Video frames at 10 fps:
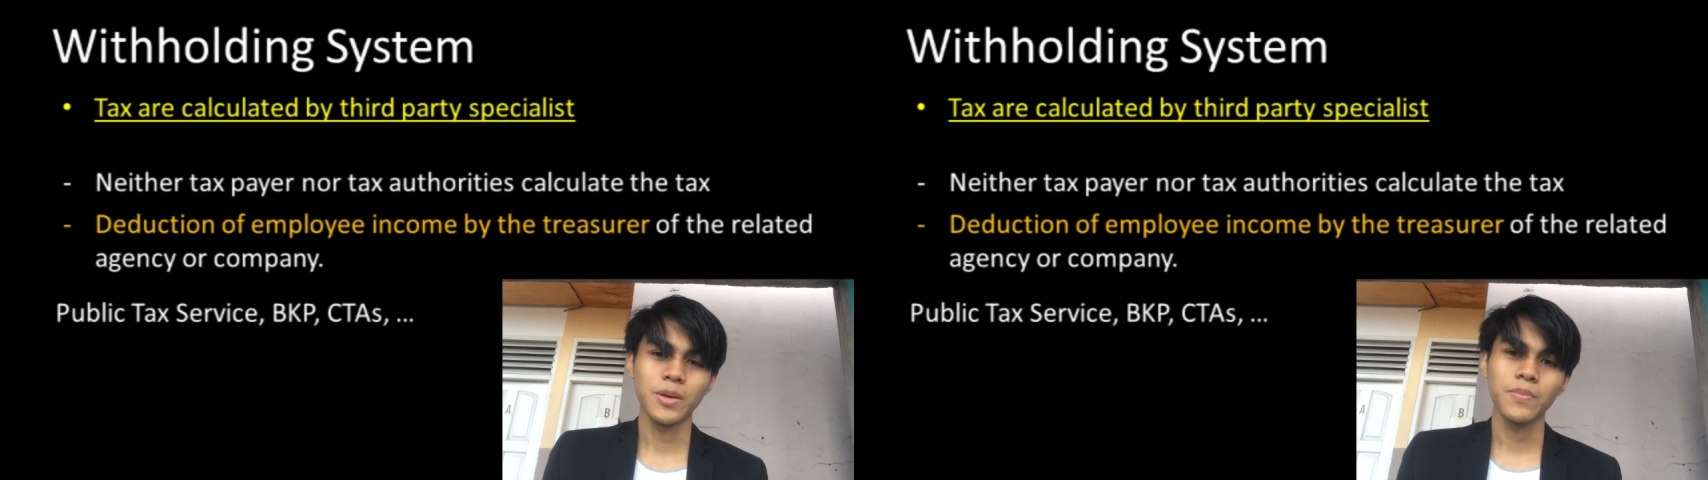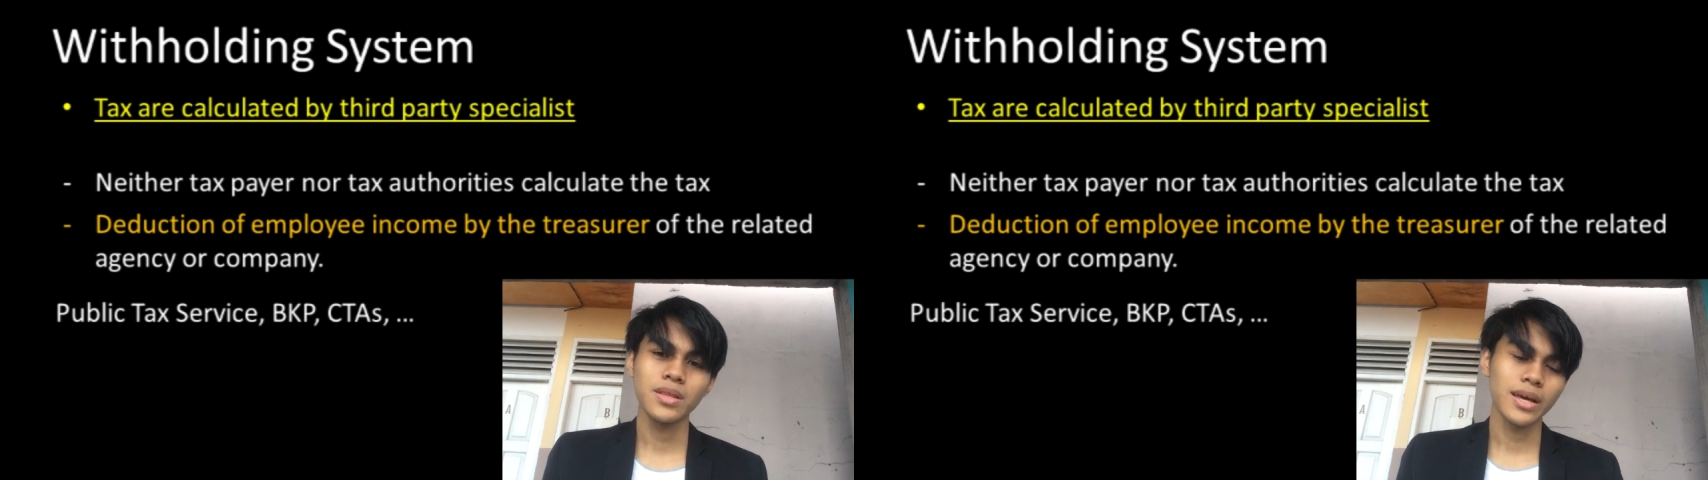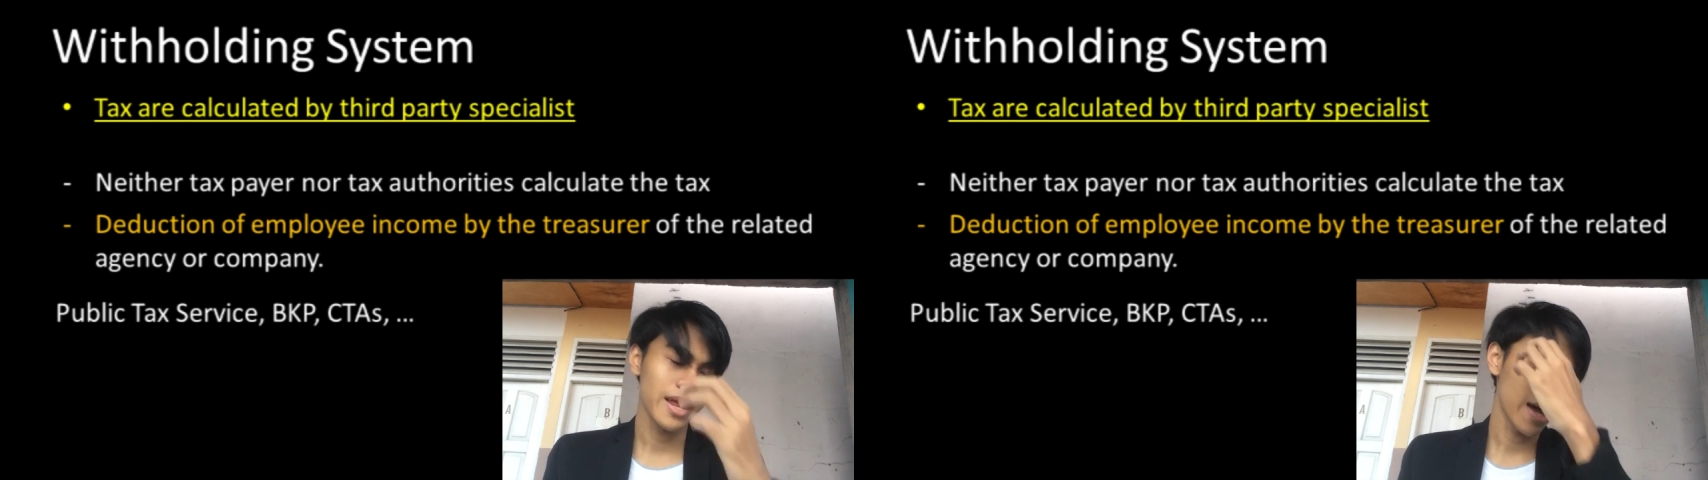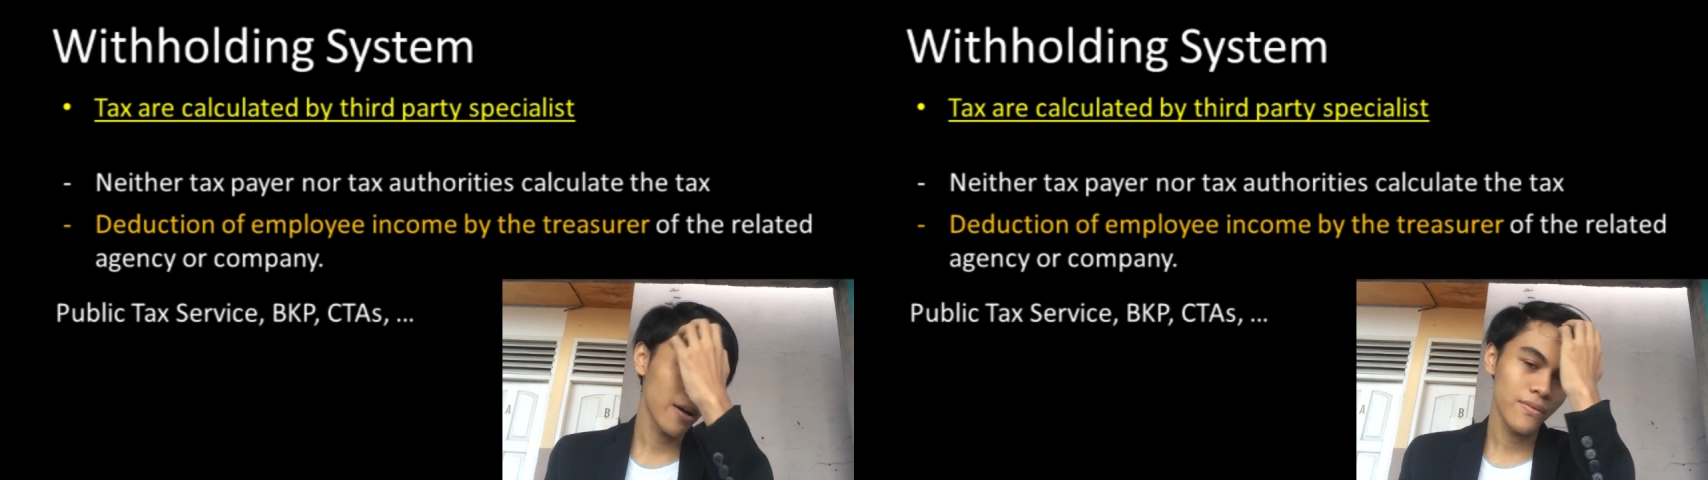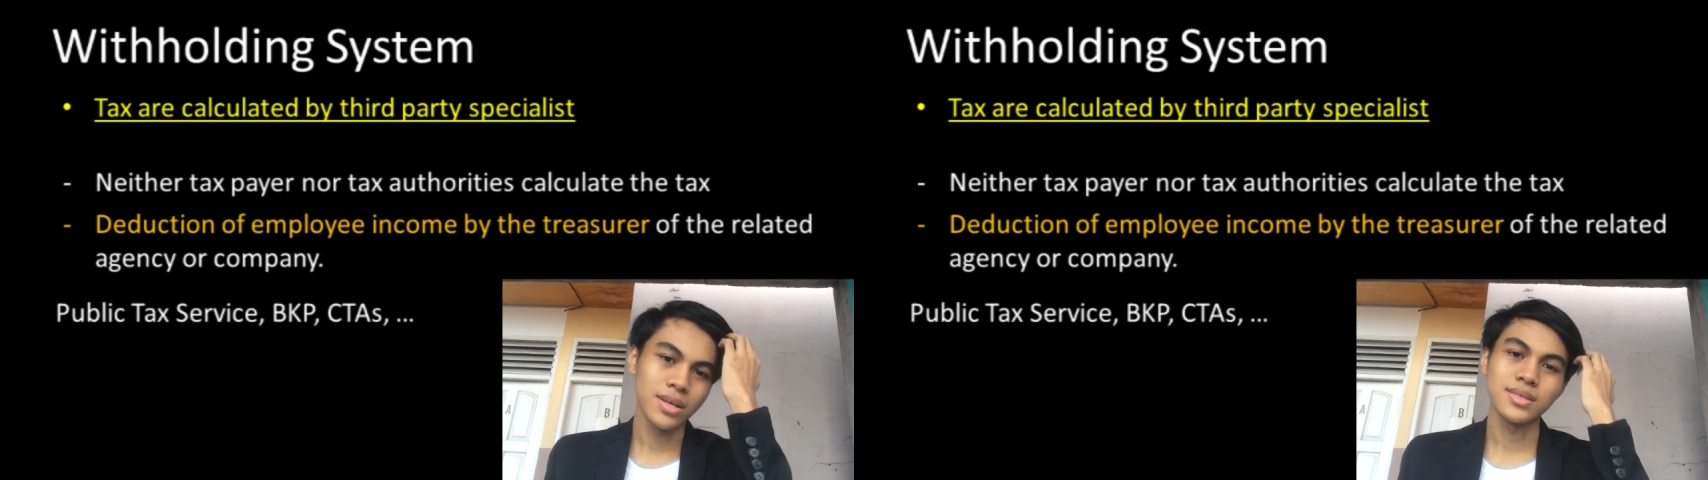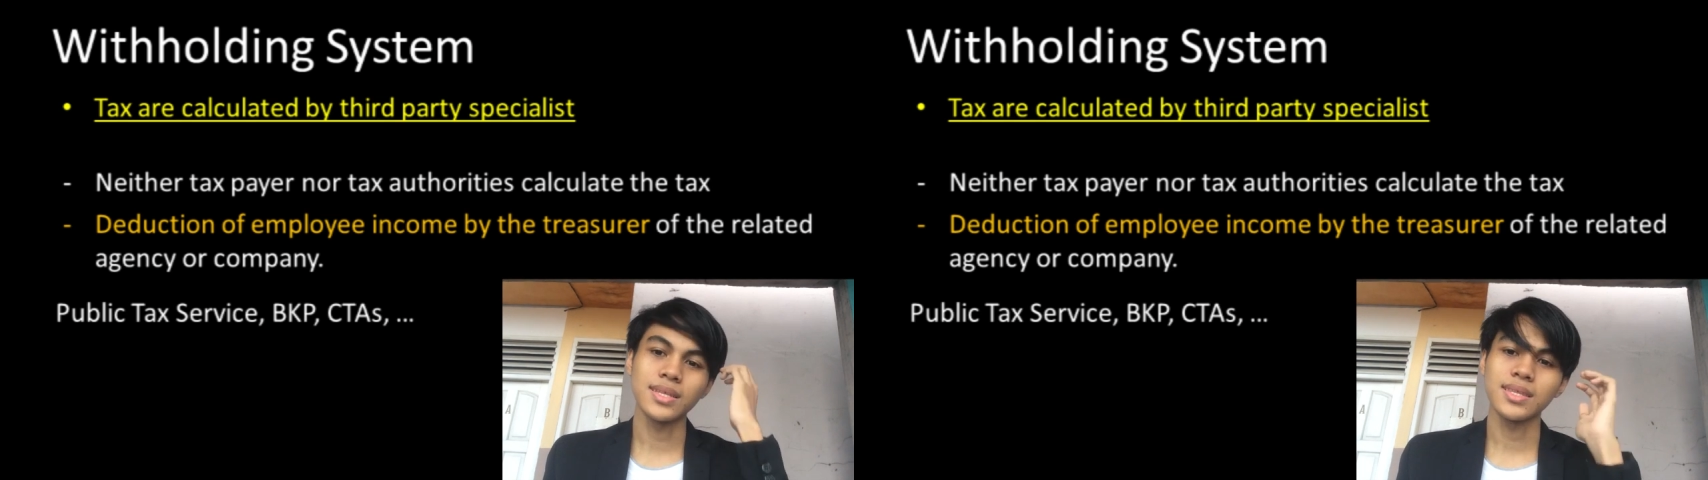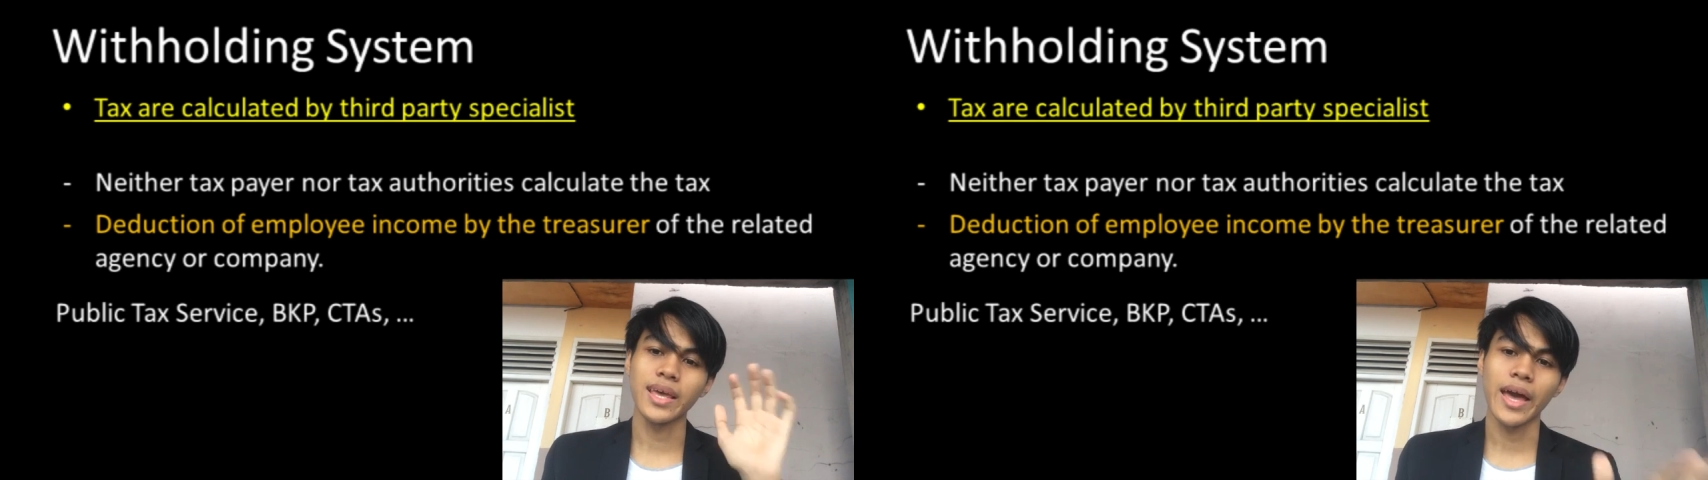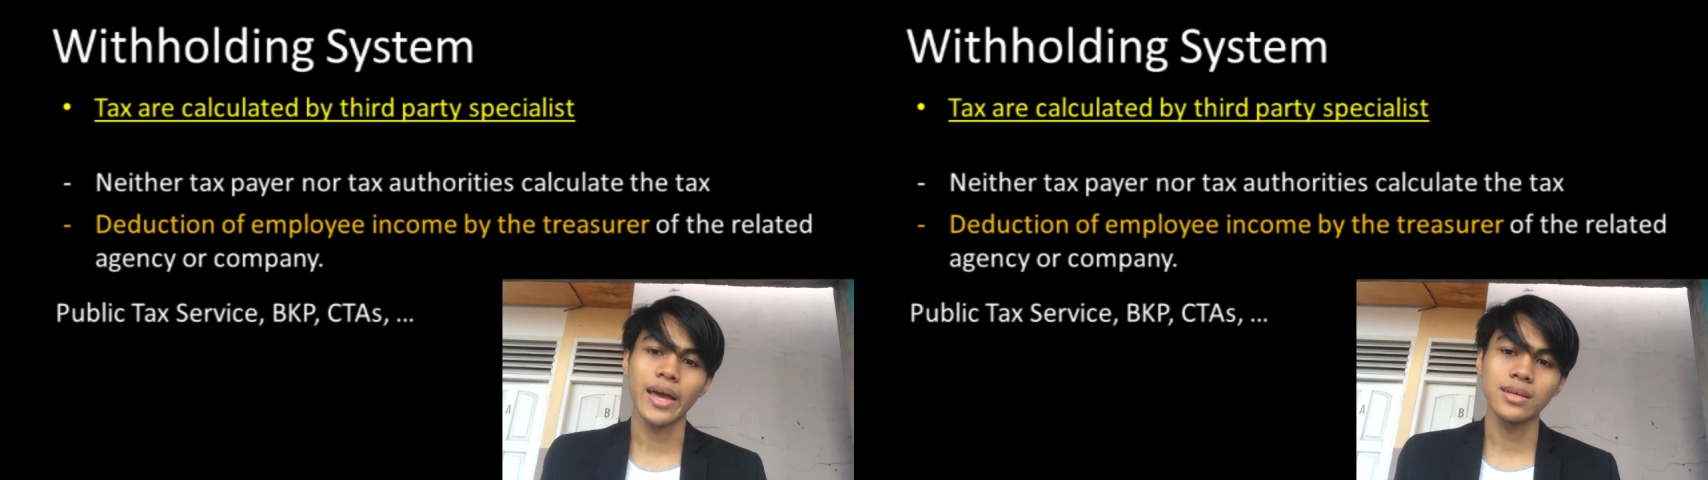people that have a
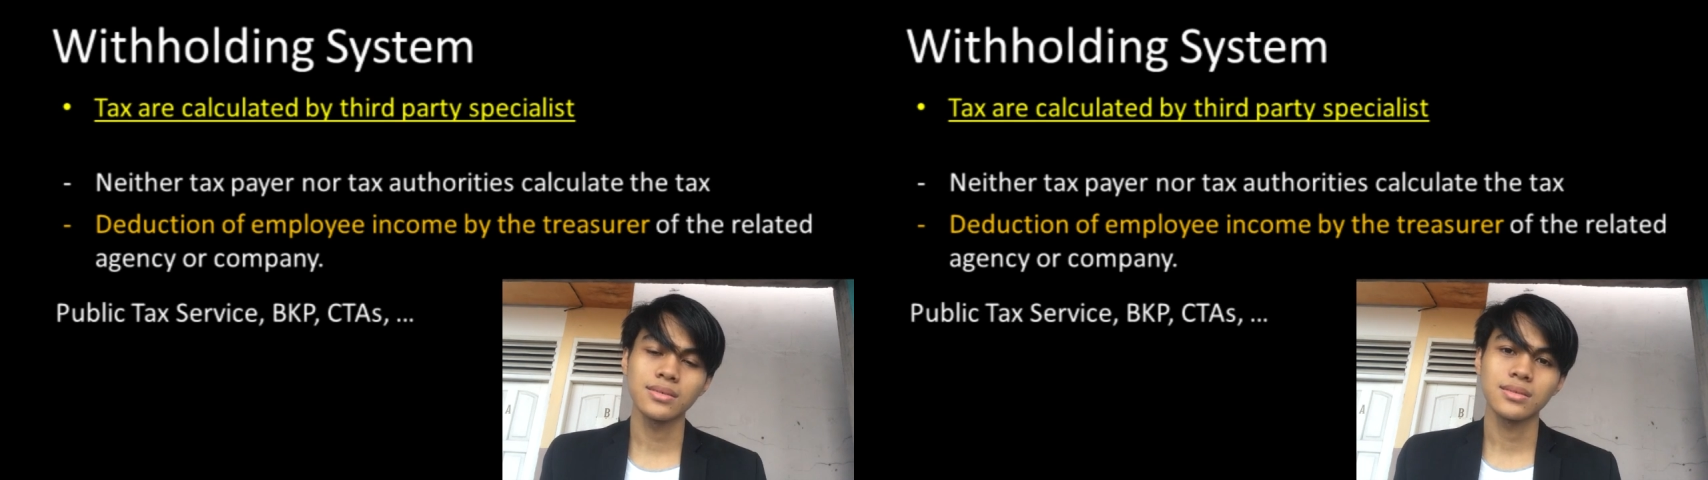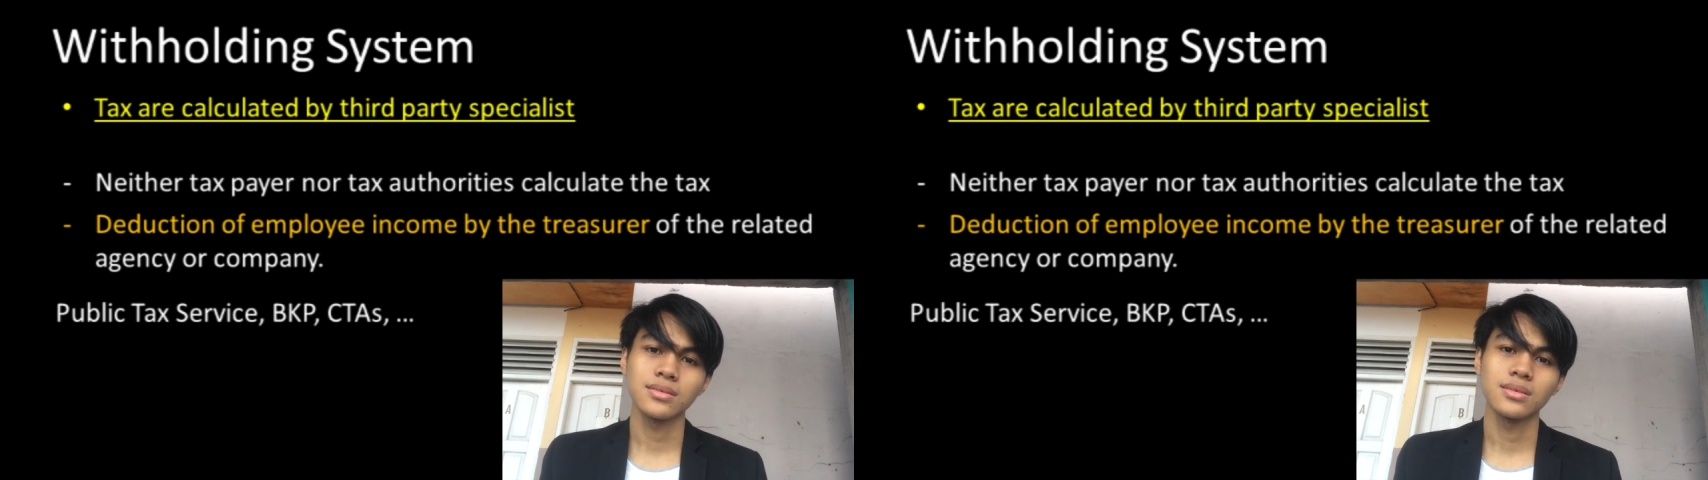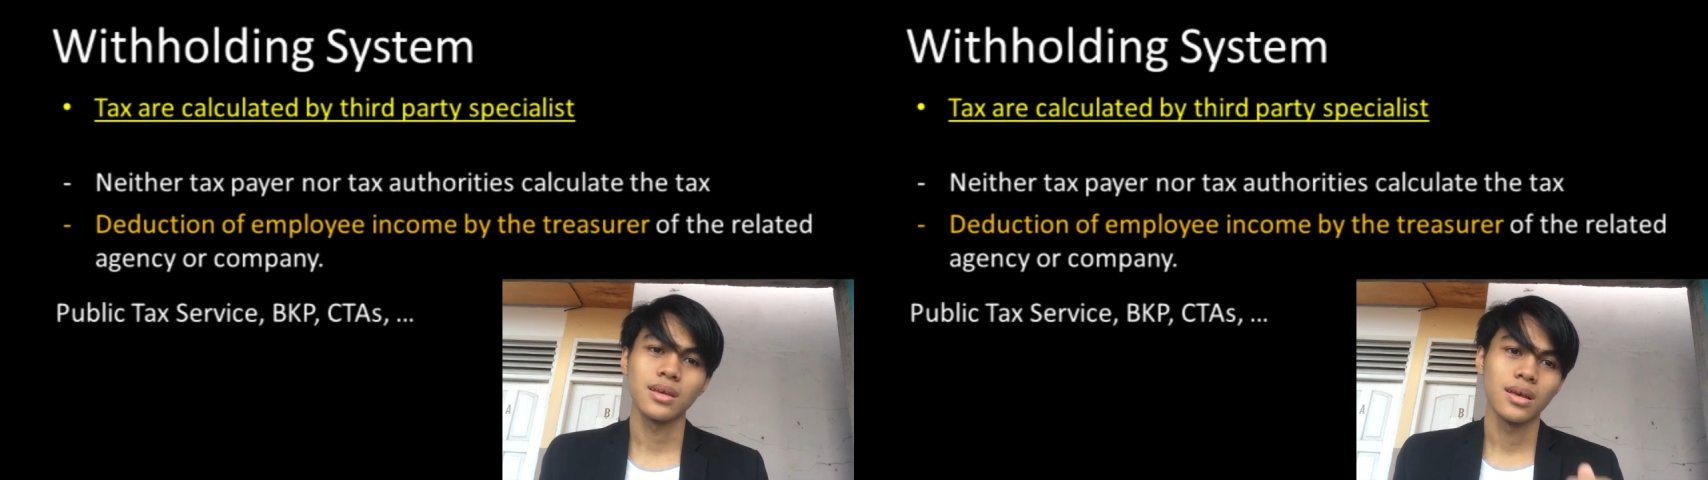CTAs